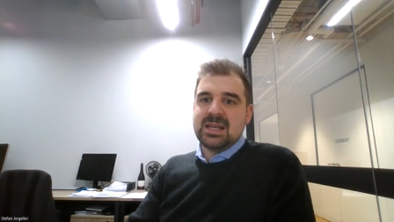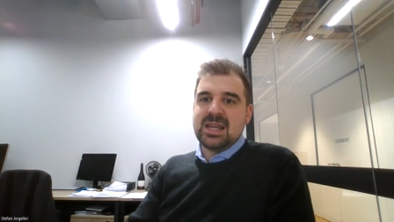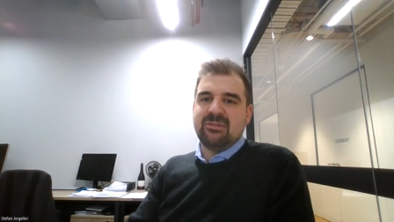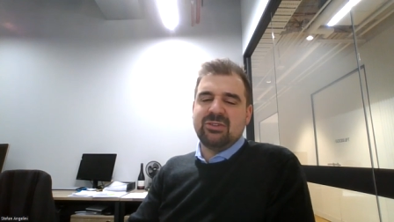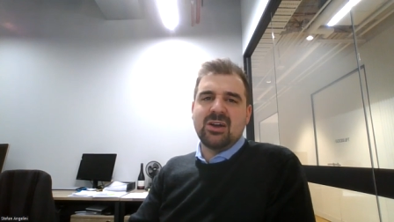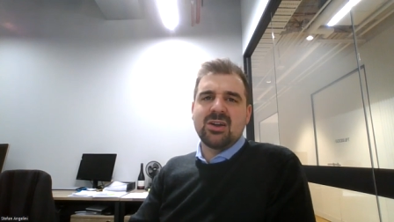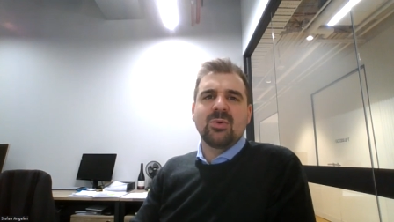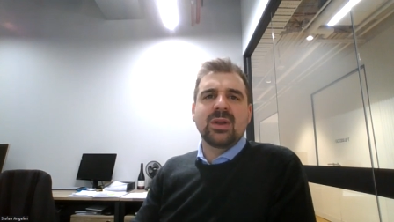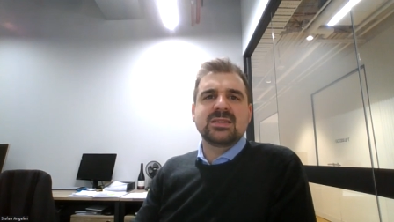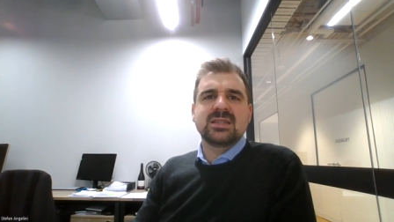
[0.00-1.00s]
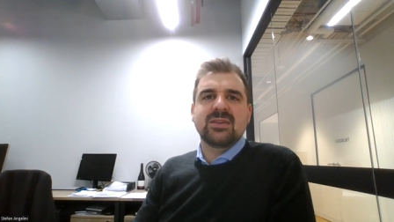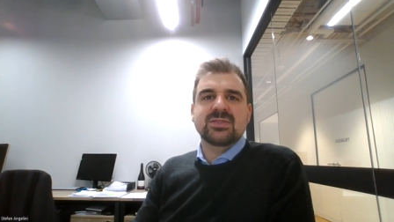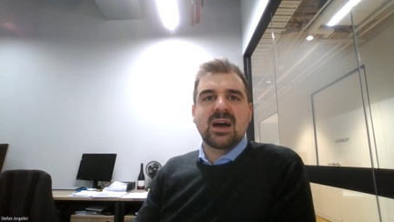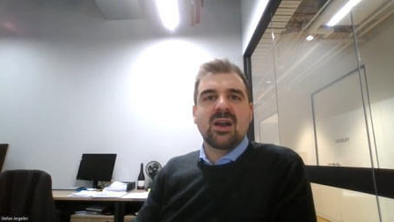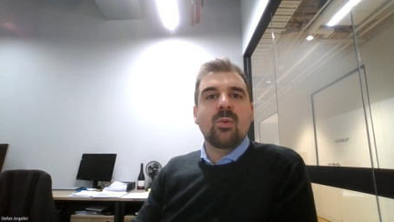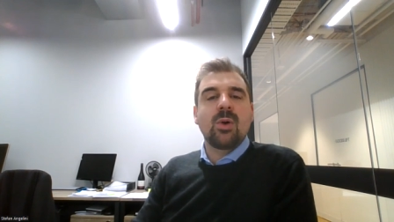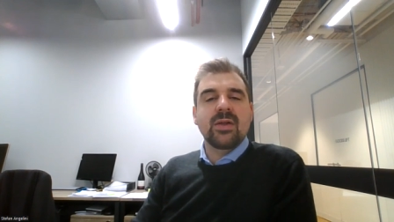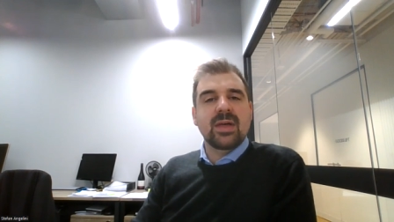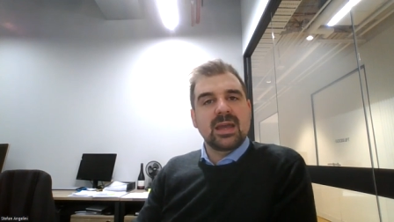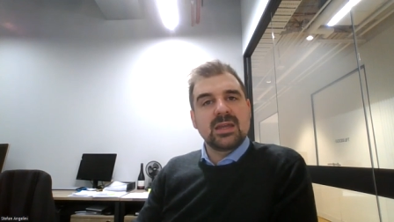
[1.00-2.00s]
Now, if you don't know what ETFs are or
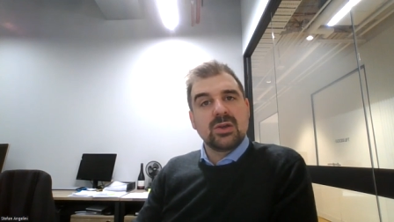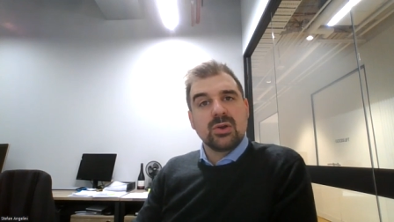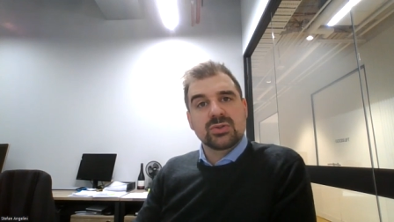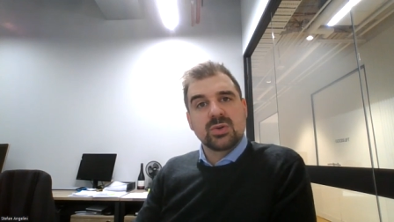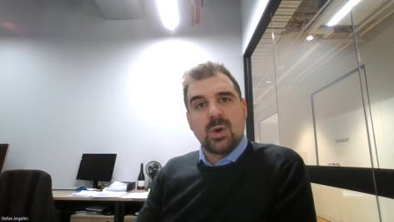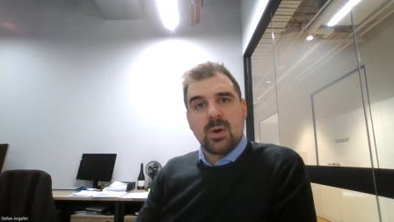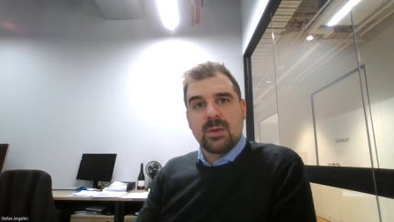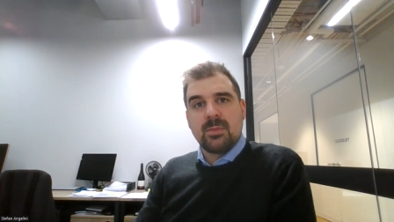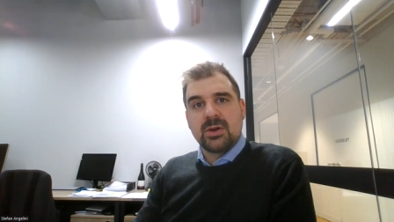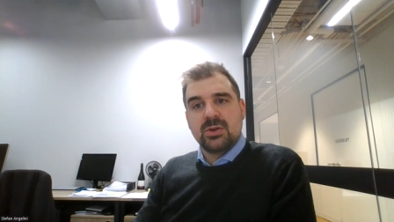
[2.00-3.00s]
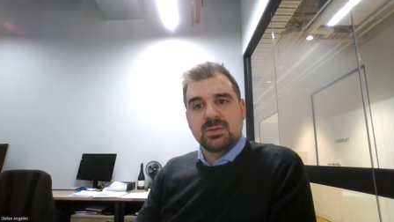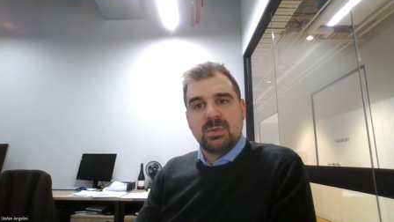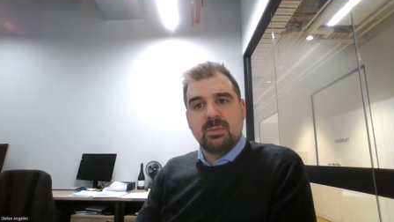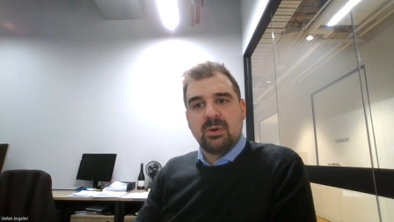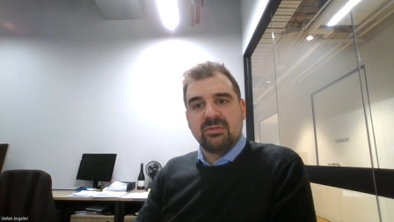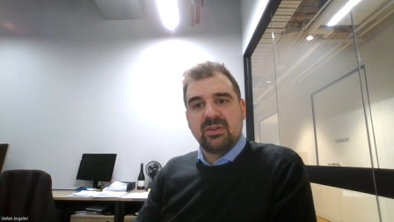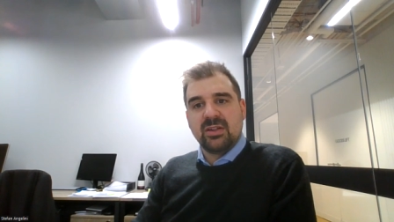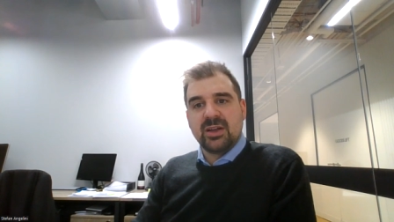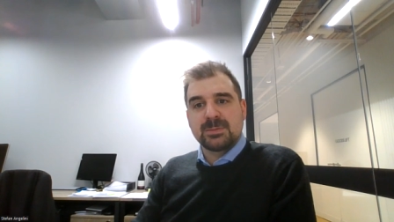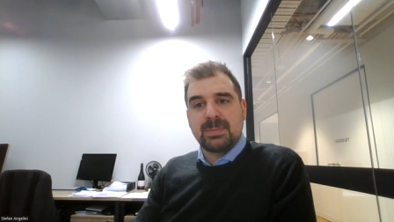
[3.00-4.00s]
why they get used or why we might use them in
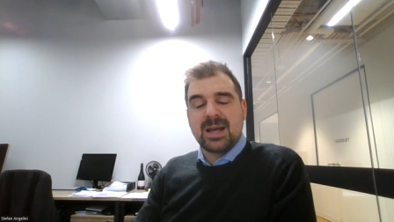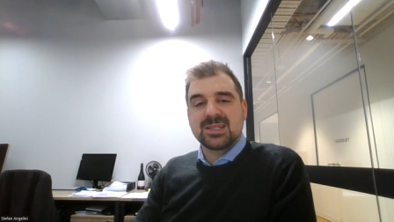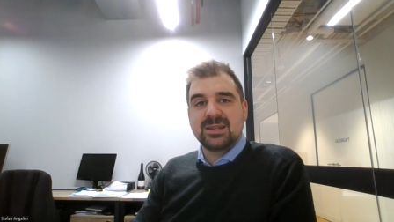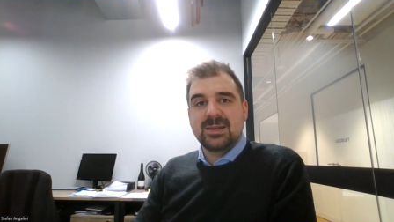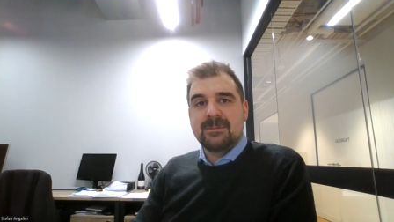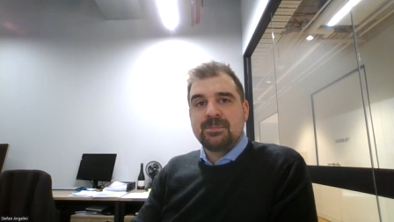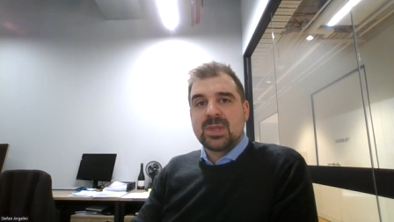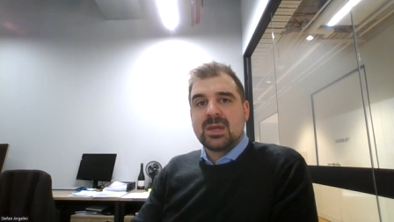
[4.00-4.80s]
portfolios, basically